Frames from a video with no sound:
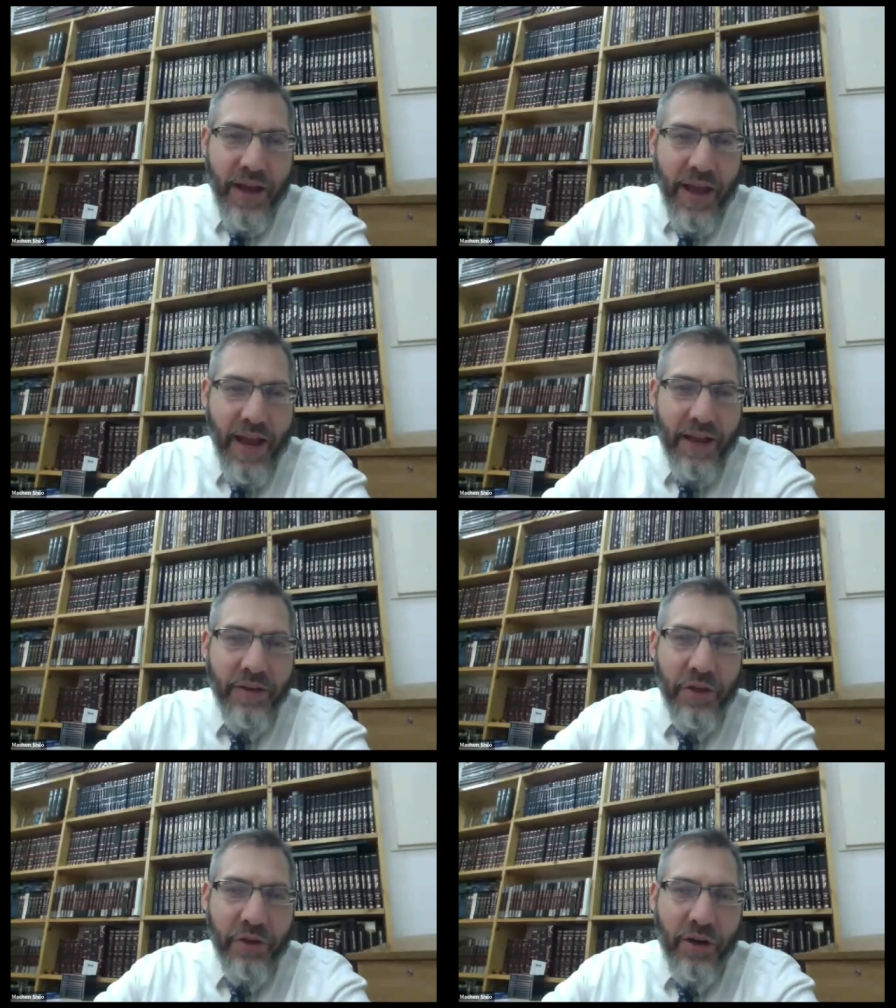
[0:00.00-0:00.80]

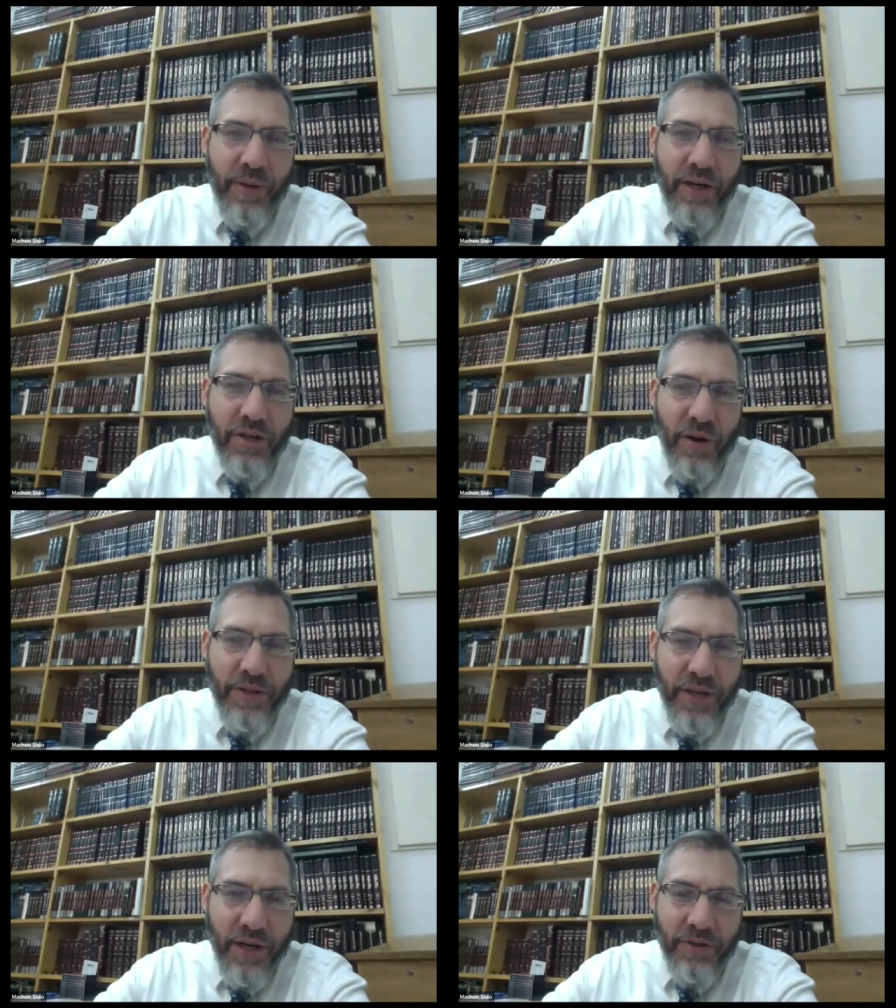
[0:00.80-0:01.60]
And the third opinion is Rabbi
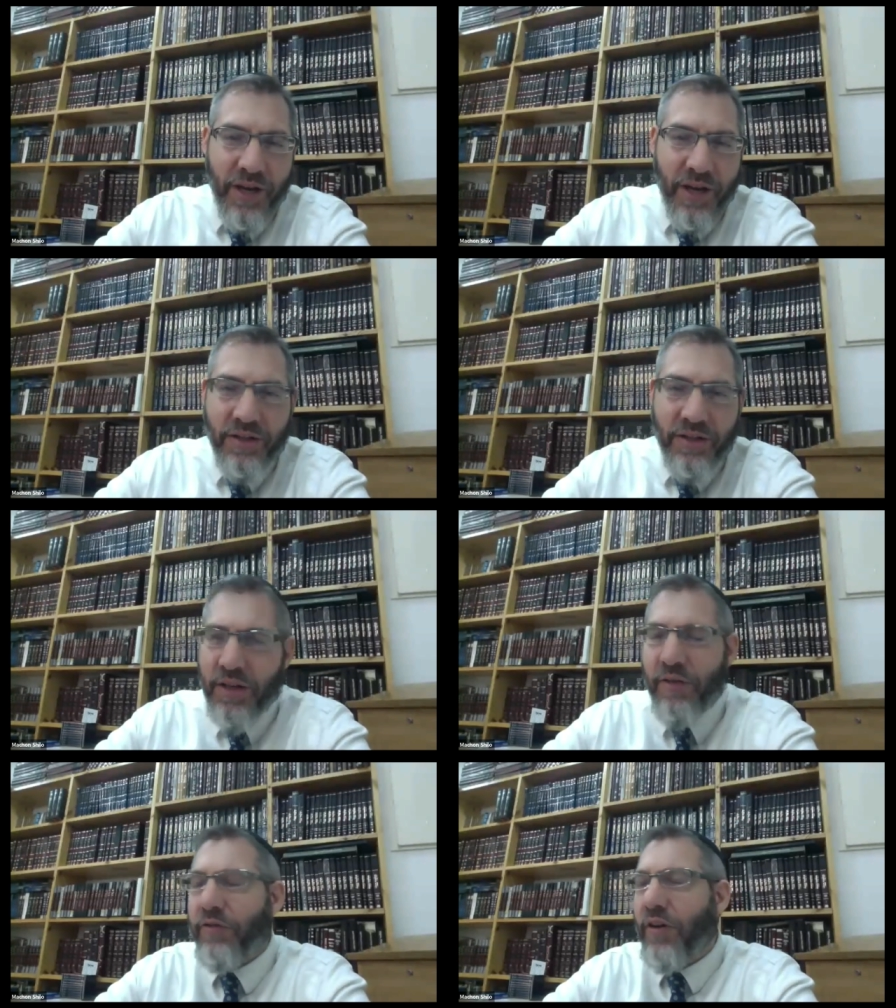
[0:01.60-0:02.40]
Zayra says, in the
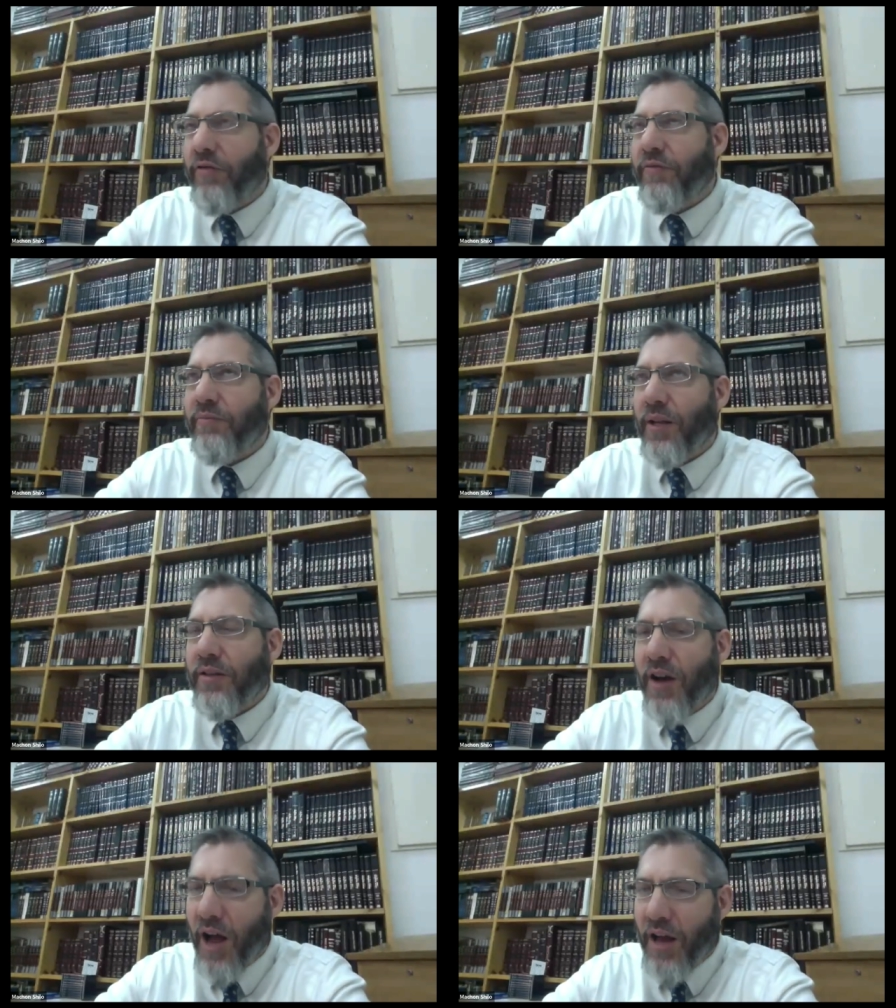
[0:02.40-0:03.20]
name of Rav
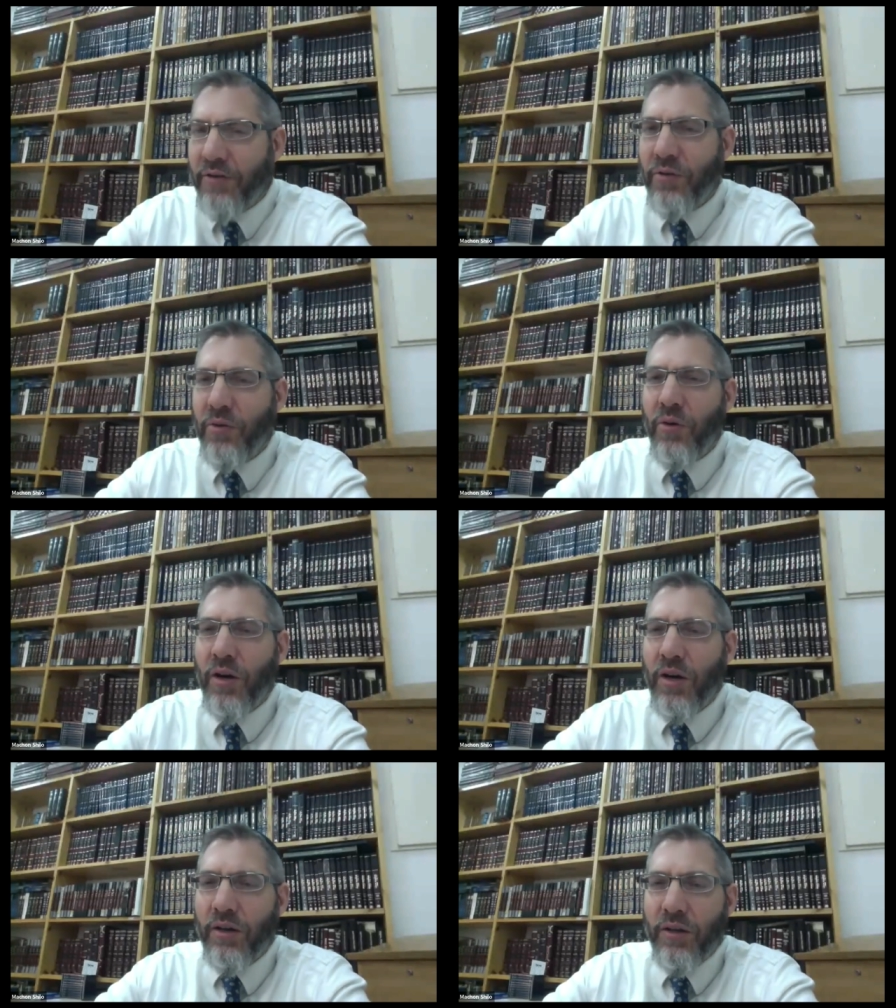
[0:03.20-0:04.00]
Matan,
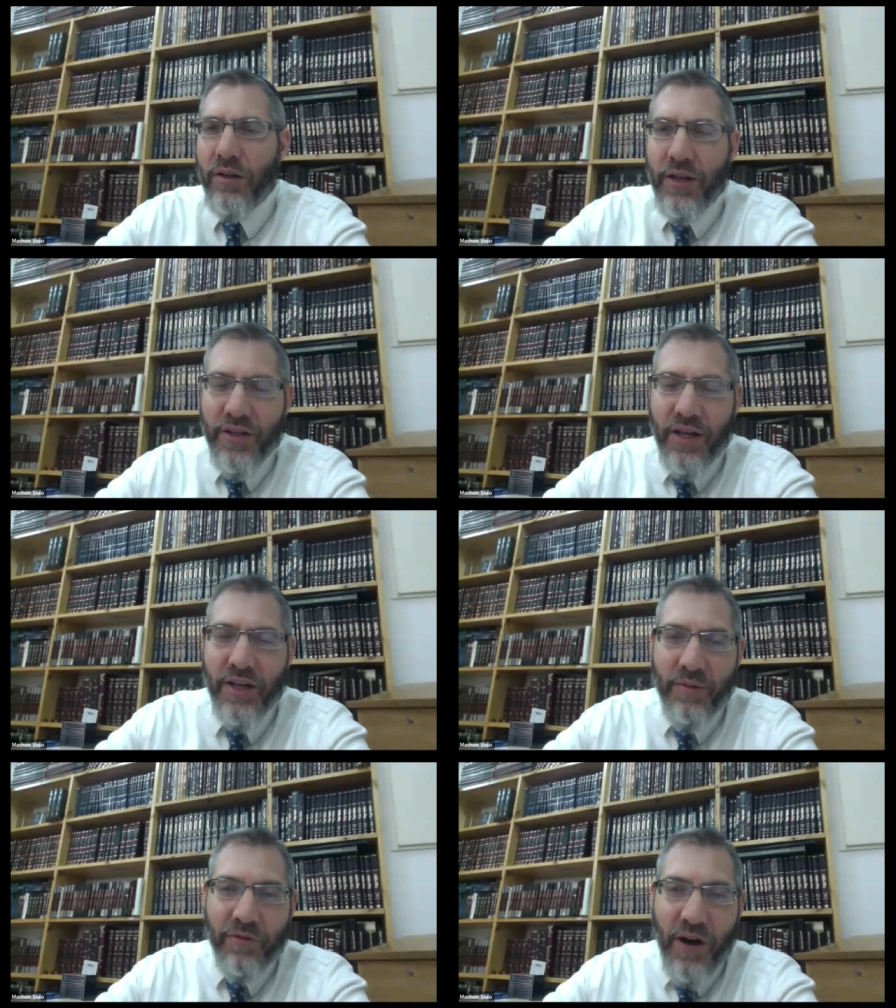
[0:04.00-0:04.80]
or they say in
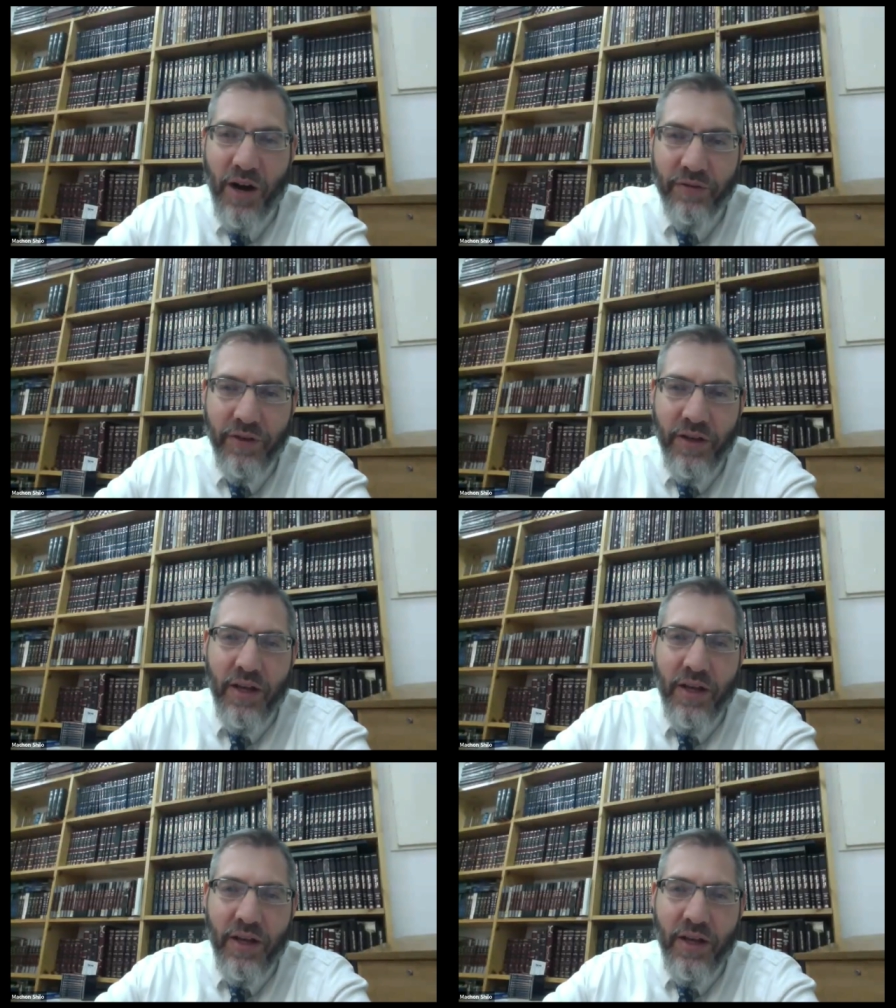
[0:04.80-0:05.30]
the name of Rav,